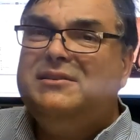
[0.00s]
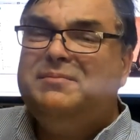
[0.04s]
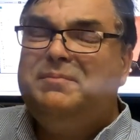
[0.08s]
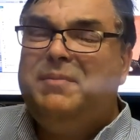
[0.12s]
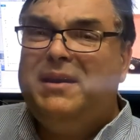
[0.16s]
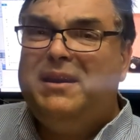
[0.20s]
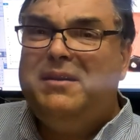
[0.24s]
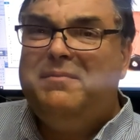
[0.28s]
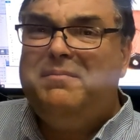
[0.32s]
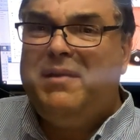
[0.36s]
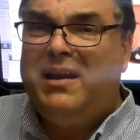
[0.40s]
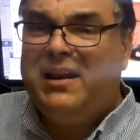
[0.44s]

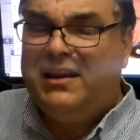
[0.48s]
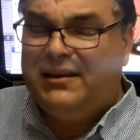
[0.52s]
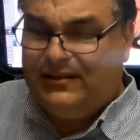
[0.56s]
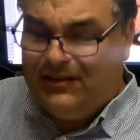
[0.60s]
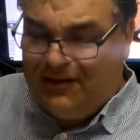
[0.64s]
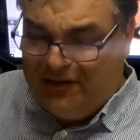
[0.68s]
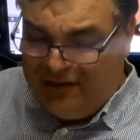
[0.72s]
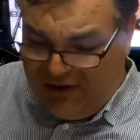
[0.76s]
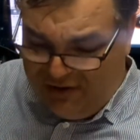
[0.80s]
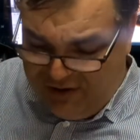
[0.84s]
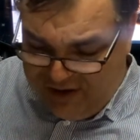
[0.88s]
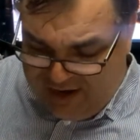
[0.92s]

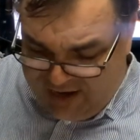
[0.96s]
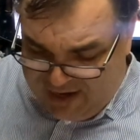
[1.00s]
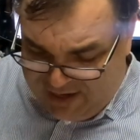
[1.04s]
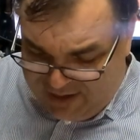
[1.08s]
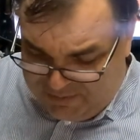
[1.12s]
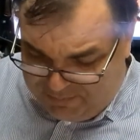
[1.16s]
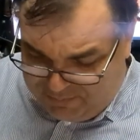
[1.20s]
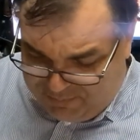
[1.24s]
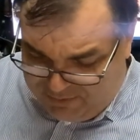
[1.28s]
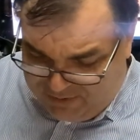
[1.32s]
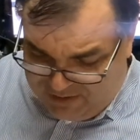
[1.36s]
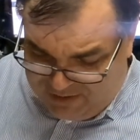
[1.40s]
Speedmaster. Don't
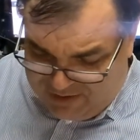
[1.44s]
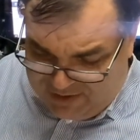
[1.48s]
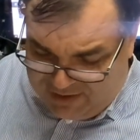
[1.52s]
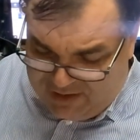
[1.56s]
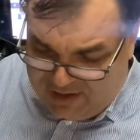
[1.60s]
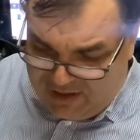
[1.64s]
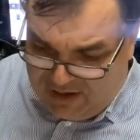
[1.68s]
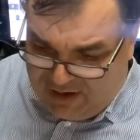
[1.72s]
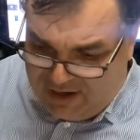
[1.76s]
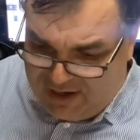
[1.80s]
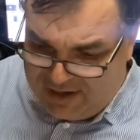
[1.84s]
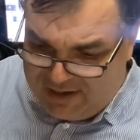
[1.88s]
add a
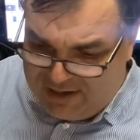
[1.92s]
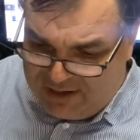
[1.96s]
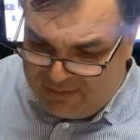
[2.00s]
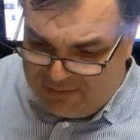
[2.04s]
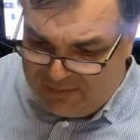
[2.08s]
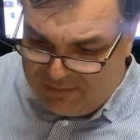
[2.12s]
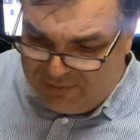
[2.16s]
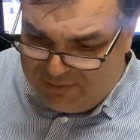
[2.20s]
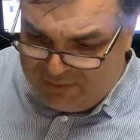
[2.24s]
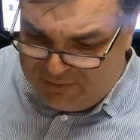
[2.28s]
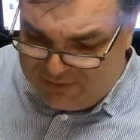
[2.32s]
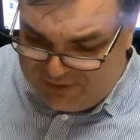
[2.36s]
bloody
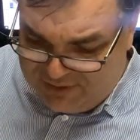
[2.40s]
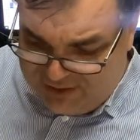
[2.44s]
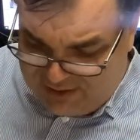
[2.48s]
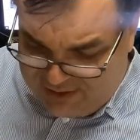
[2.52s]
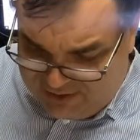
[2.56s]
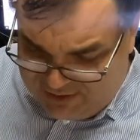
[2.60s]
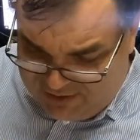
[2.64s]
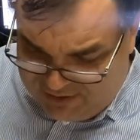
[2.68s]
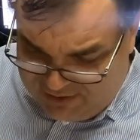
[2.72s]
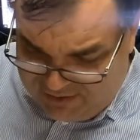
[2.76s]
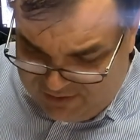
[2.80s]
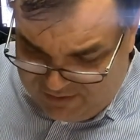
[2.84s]

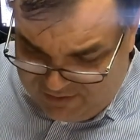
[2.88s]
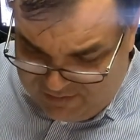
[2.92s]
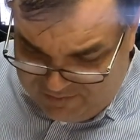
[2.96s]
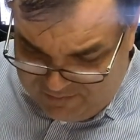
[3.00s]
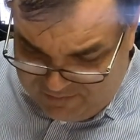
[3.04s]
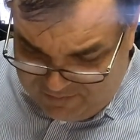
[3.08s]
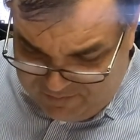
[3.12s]
IWC.